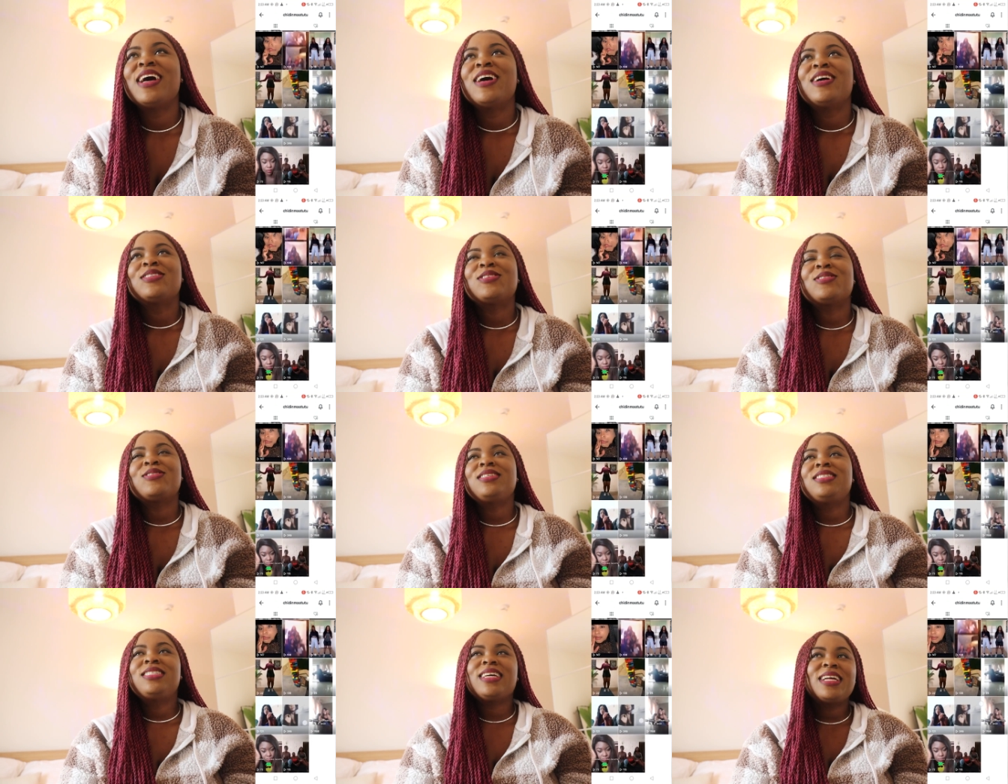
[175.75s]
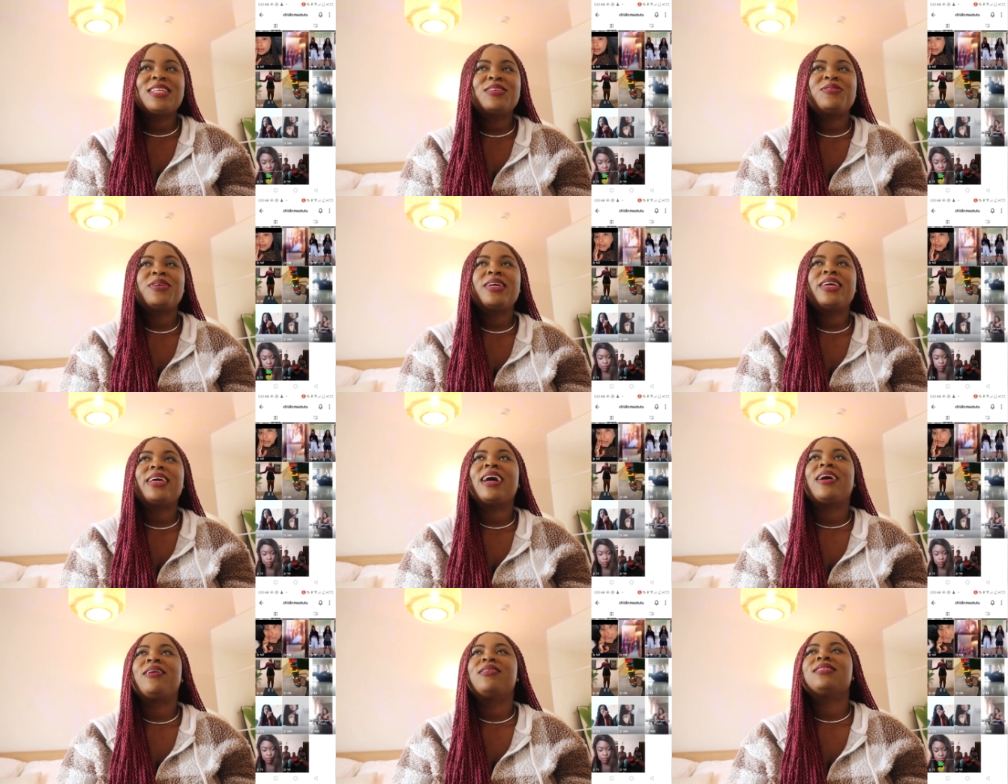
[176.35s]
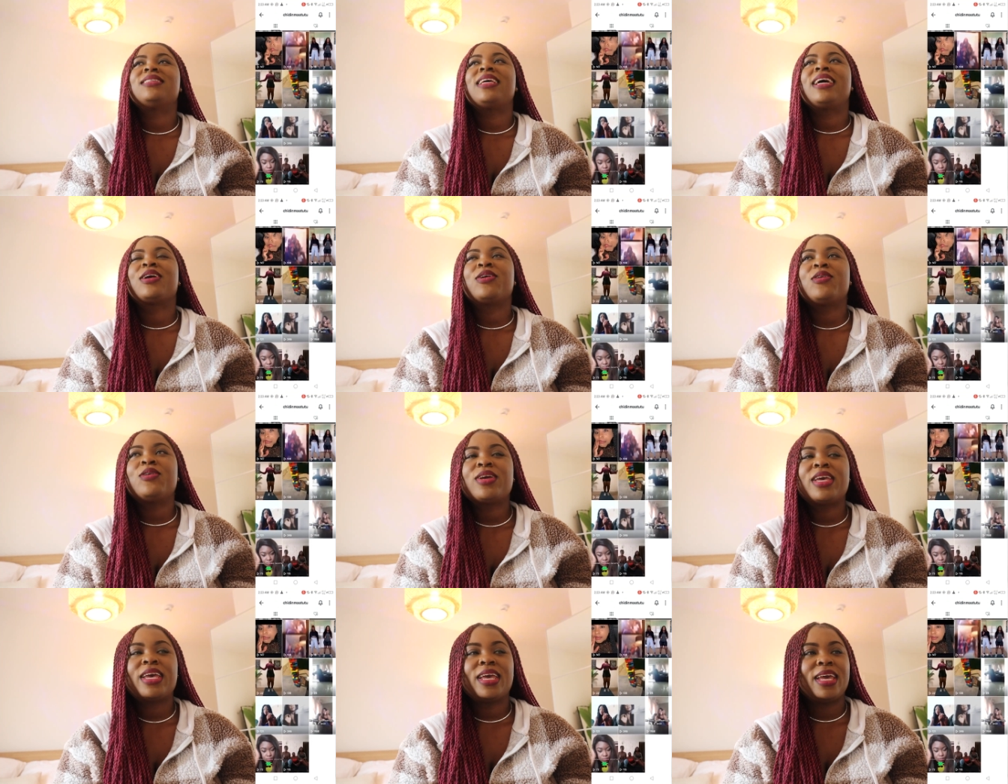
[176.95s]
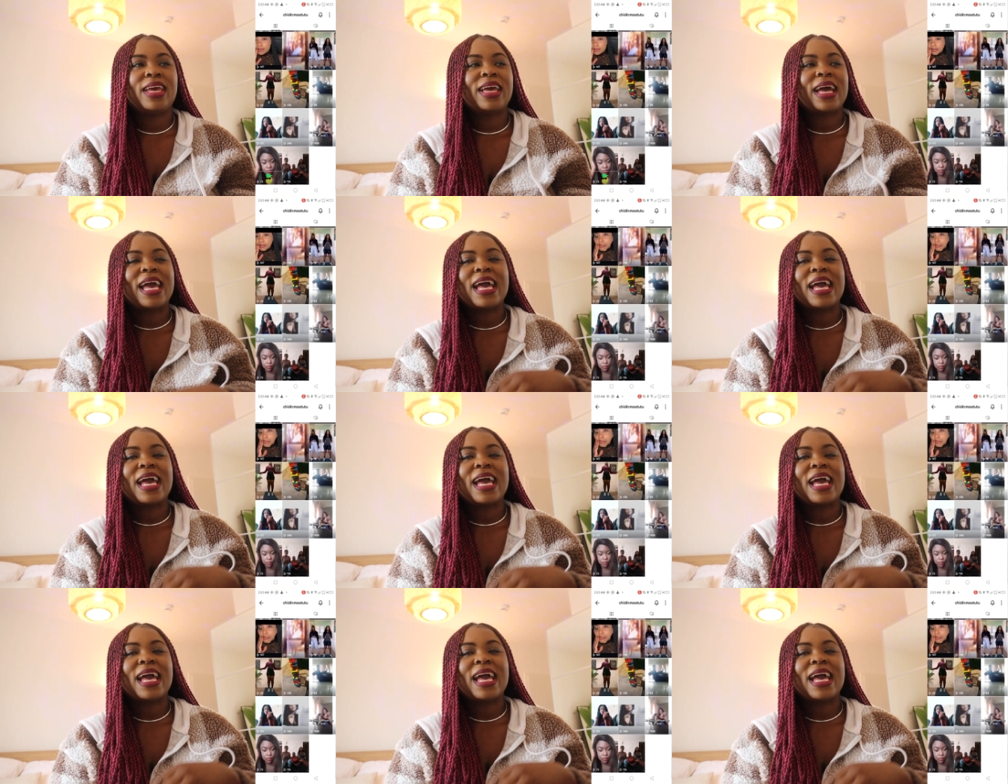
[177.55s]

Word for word: So January, I was like, okay,